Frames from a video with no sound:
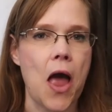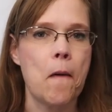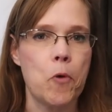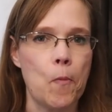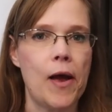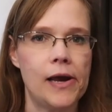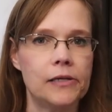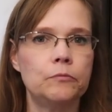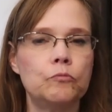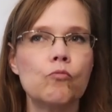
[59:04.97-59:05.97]
apple
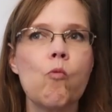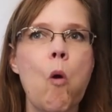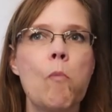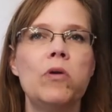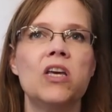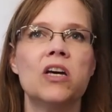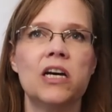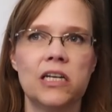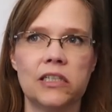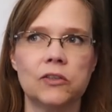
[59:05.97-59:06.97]
pie
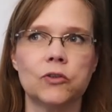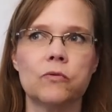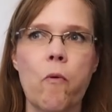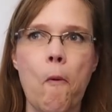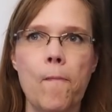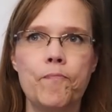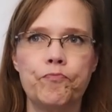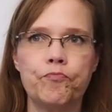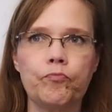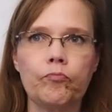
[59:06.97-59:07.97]
because
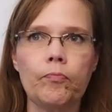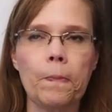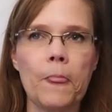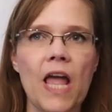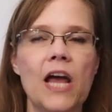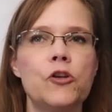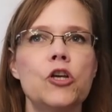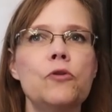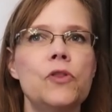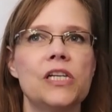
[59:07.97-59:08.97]
I
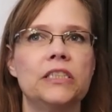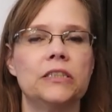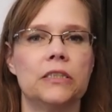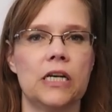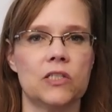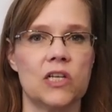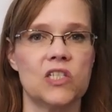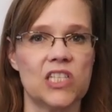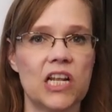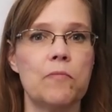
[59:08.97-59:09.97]
do think it has a
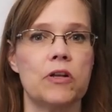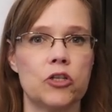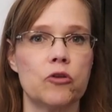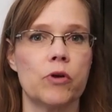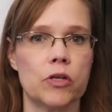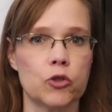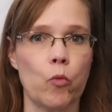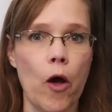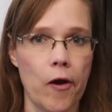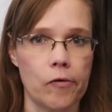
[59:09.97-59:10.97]
cinnamon to it as
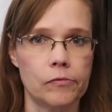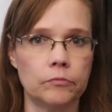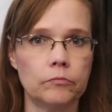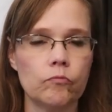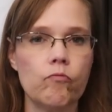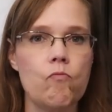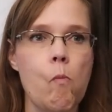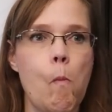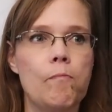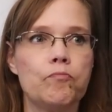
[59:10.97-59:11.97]
well.
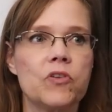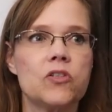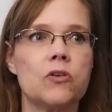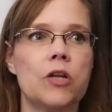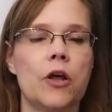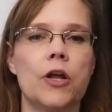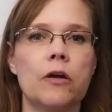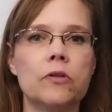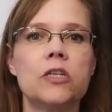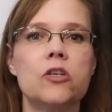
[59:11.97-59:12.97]
So not
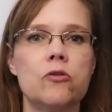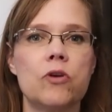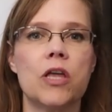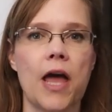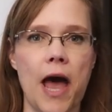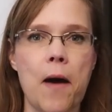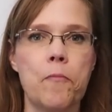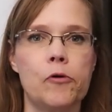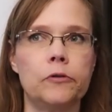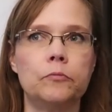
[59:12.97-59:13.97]
only do you get
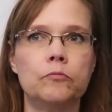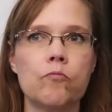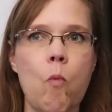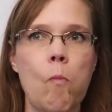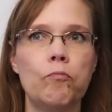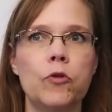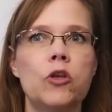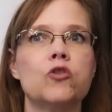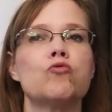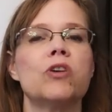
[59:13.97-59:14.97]
apple,
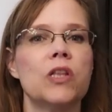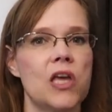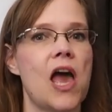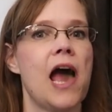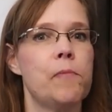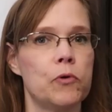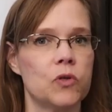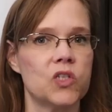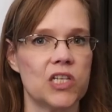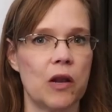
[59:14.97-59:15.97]
it's really apple
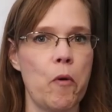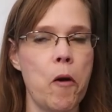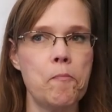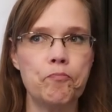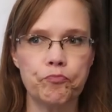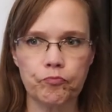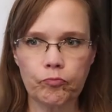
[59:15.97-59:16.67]
cinnamon.